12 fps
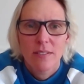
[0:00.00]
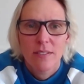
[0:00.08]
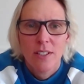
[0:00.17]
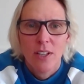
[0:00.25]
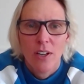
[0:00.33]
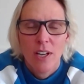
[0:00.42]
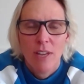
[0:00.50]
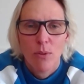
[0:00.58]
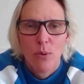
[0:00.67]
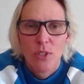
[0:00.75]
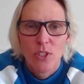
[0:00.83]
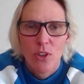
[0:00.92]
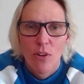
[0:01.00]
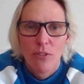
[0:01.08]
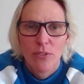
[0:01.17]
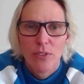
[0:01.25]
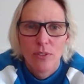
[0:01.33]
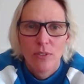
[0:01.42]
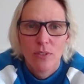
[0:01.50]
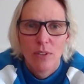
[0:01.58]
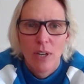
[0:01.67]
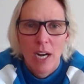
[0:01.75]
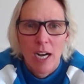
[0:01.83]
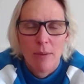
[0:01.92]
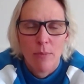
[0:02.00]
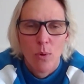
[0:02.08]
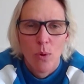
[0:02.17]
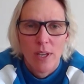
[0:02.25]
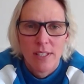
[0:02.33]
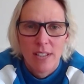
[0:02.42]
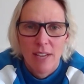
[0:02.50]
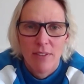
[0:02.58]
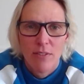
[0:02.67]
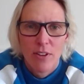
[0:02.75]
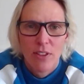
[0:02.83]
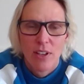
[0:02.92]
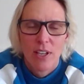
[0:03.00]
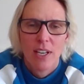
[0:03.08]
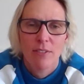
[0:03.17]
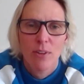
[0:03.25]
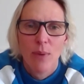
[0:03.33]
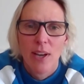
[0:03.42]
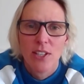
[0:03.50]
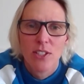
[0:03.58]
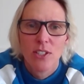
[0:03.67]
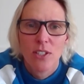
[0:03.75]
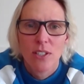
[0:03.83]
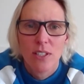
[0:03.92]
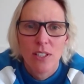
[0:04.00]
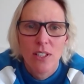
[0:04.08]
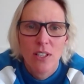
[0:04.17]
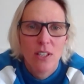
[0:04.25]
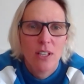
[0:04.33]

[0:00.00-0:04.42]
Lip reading: you know, never was soft, always gave everything in every race she did.